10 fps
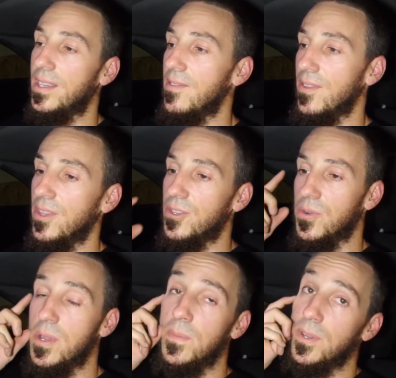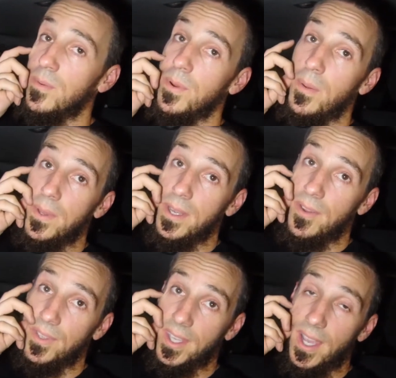Even the trims aren't probably
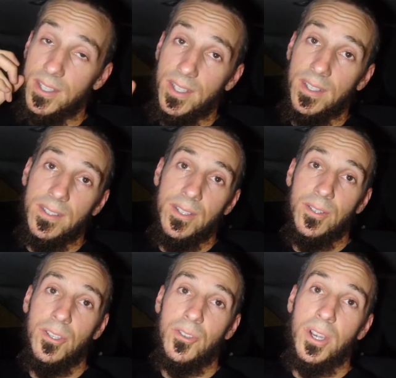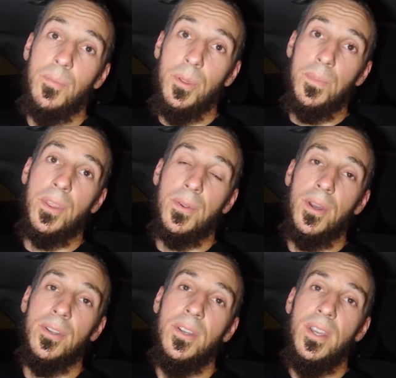enough to catch it. So you try to blip the
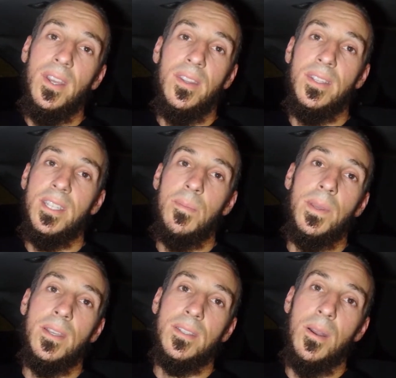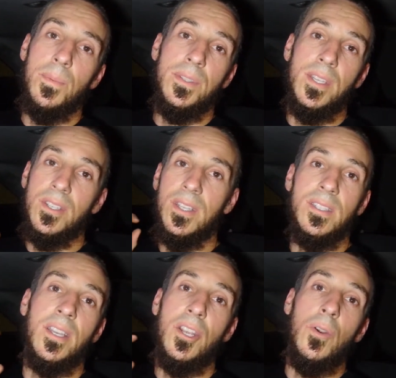throttle, the TPS compensation
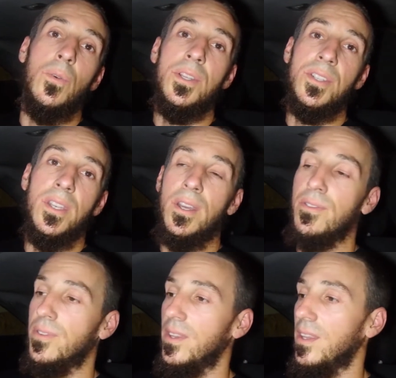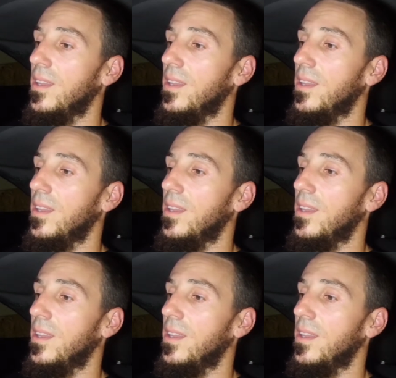isn't going to enrich enough.